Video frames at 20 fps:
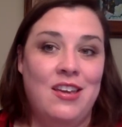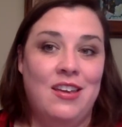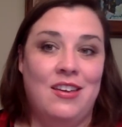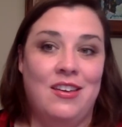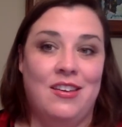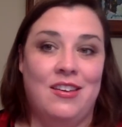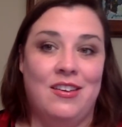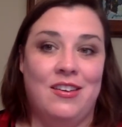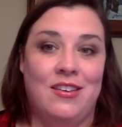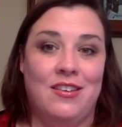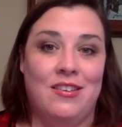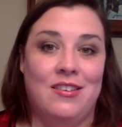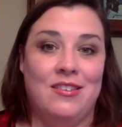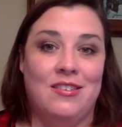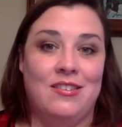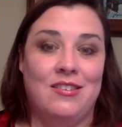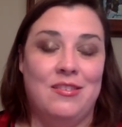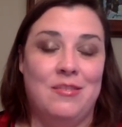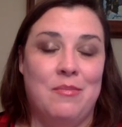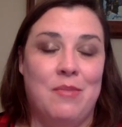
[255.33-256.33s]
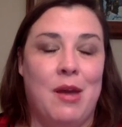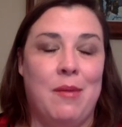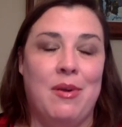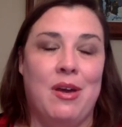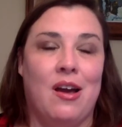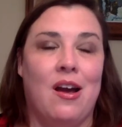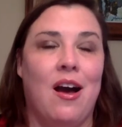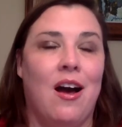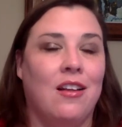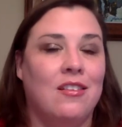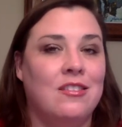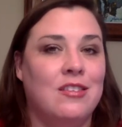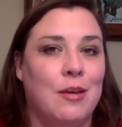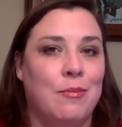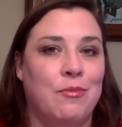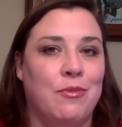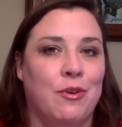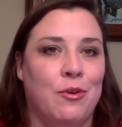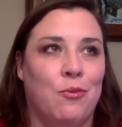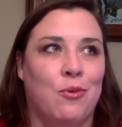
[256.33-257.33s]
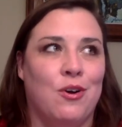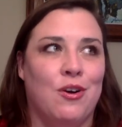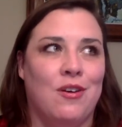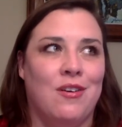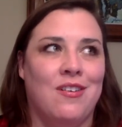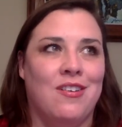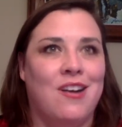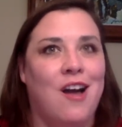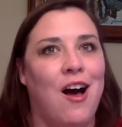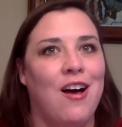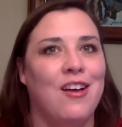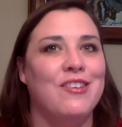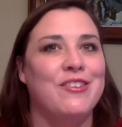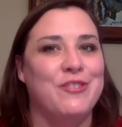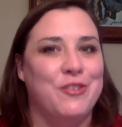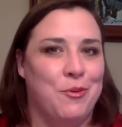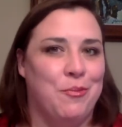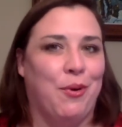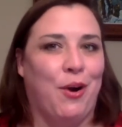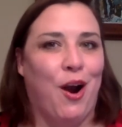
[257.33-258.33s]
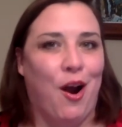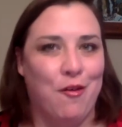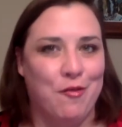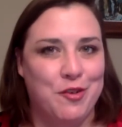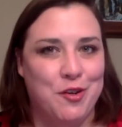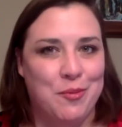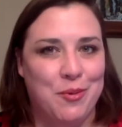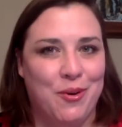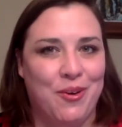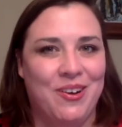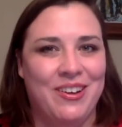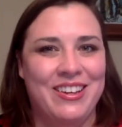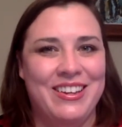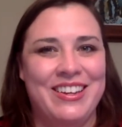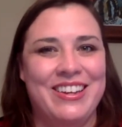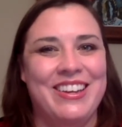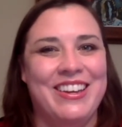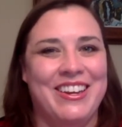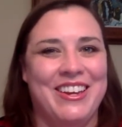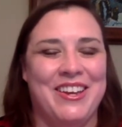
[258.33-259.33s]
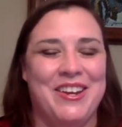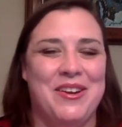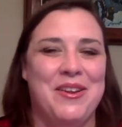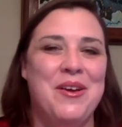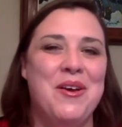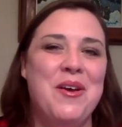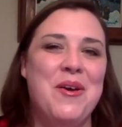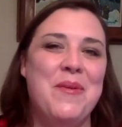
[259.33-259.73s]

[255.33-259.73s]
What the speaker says: is maybe a concept that we're not super comfortable in